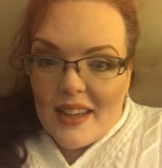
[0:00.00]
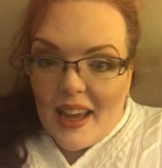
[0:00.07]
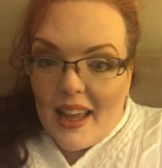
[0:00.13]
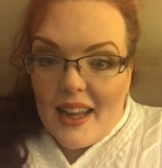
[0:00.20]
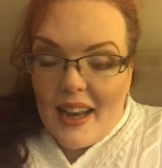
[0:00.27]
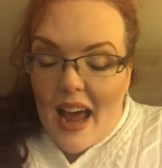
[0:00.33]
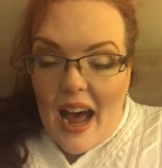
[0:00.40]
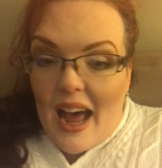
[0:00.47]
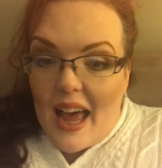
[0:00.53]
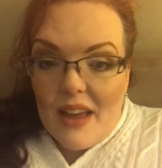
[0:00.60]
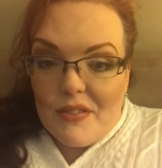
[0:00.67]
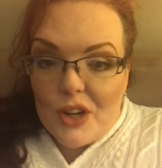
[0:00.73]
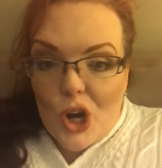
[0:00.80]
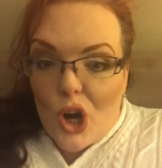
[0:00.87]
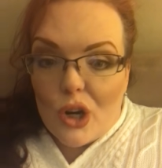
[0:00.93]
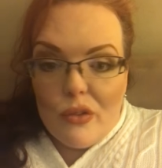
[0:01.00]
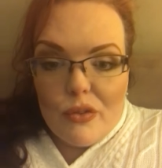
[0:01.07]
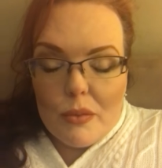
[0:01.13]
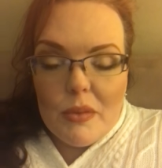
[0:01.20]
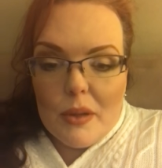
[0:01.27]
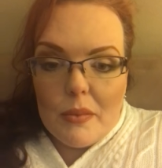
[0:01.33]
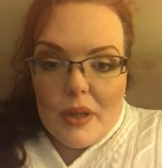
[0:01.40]
and I haven't heard
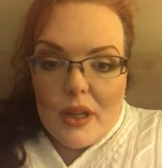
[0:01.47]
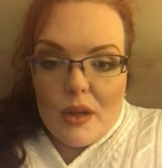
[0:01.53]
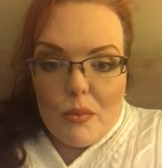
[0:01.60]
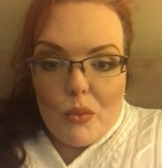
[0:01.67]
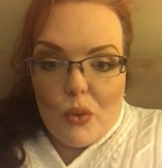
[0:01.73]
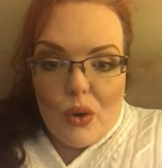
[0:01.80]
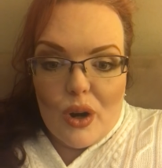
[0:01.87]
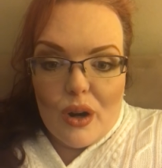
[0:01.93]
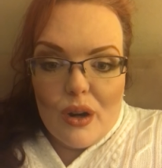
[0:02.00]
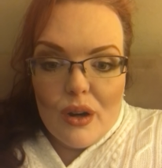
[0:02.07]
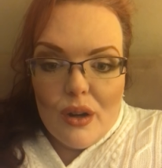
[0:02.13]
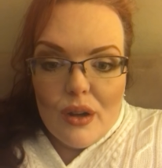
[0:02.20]
from them anymore.